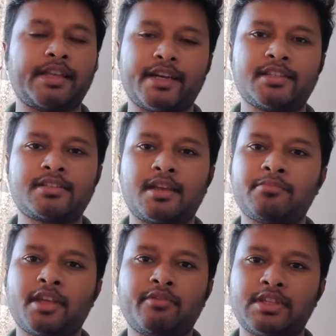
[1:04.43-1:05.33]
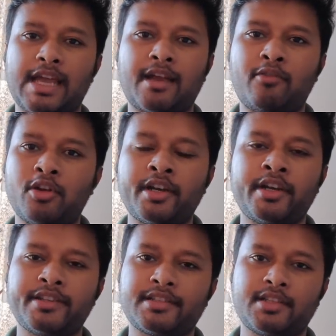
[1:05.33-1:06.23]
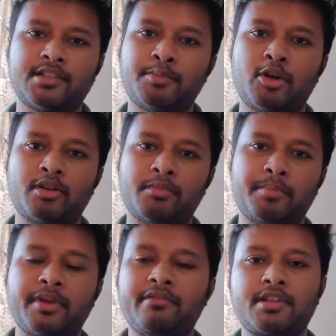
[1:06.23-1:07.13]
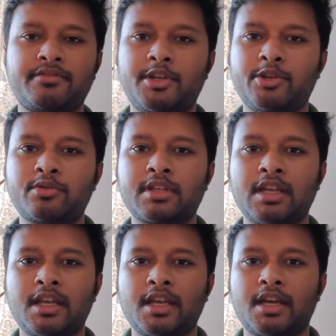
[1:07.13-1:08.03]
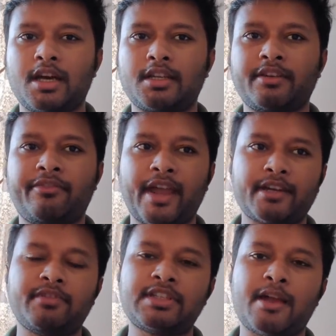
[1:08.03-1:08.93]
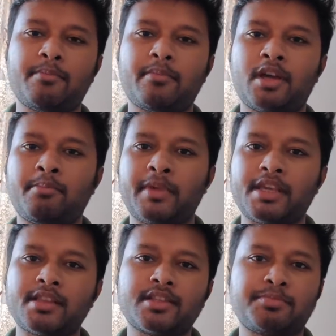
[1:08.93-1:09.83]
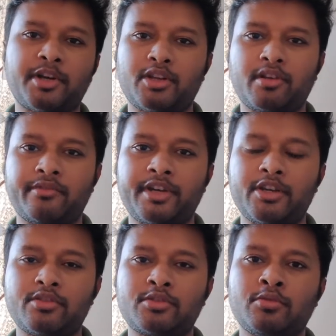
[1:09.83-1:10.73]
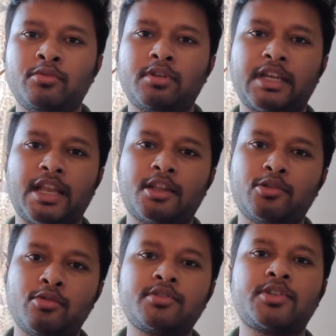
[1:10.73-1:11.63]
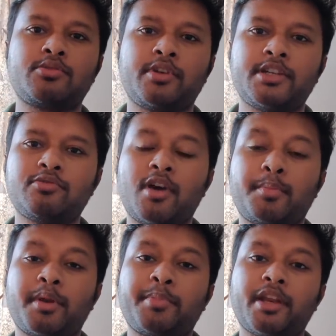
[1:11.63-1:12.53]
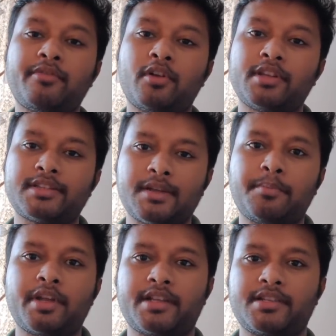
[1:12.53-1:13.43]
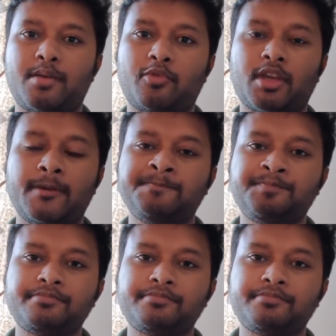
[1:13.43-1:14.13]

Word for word: that is something which I have already discussed about in my previous videos. Uh, the fact which I am uh, making this particular video is to tell those students who are preparing for December exam. Okay.